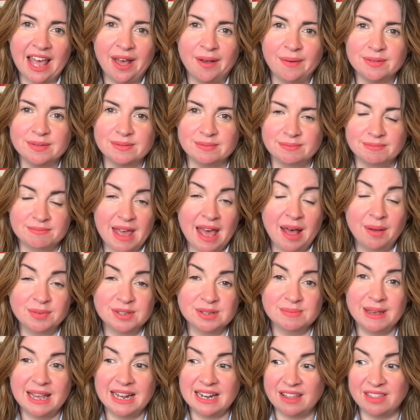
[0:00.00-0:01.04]
It
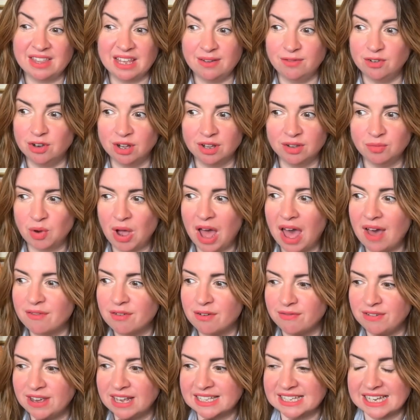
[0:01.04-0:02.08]
helps me. And I think you've got
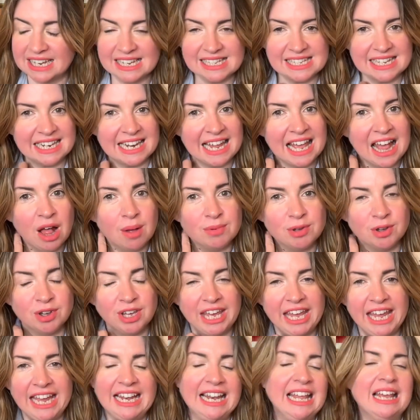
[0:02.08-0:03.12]
whatever feels like it's going to help
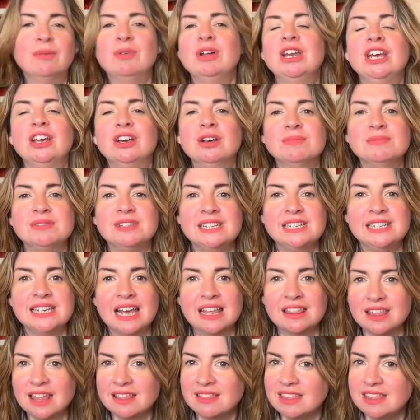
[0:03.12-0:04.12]
your healing when it comes to death.